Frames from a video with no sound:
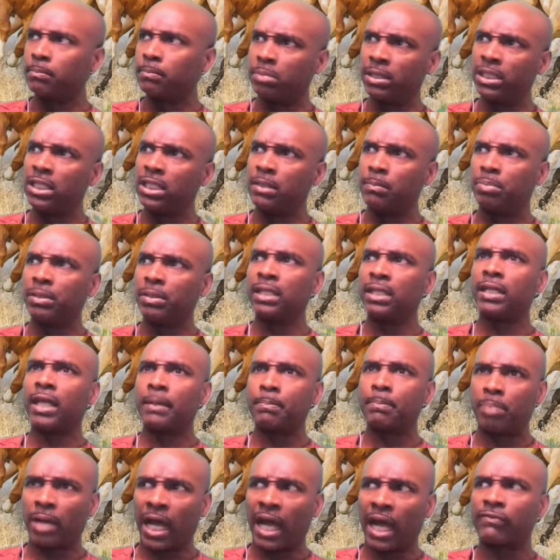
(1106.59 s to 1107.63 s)
B to B.
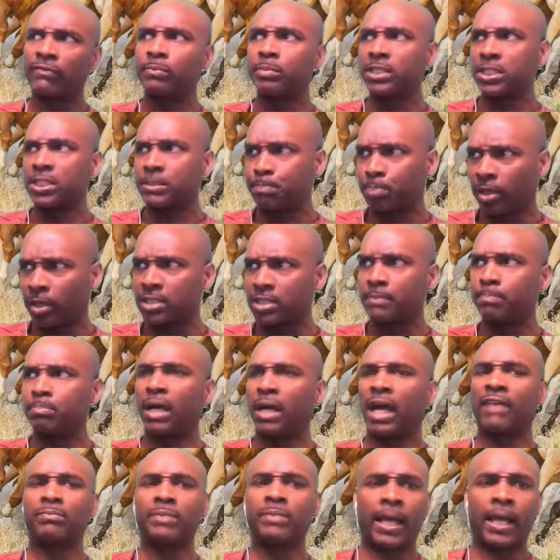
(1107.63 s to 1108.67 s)
They buy from this person,
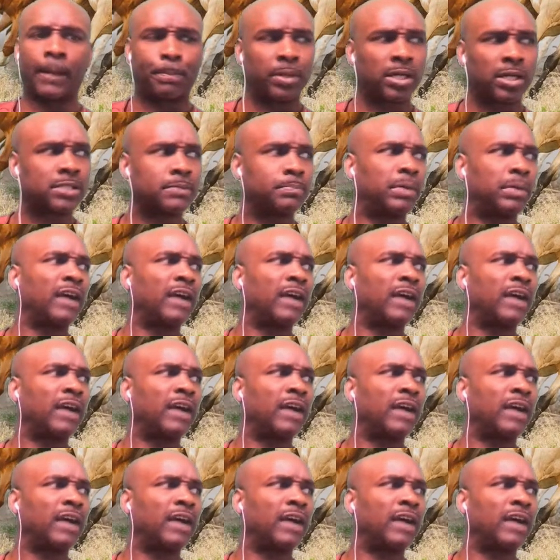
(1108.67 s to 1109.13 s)
buy from that person,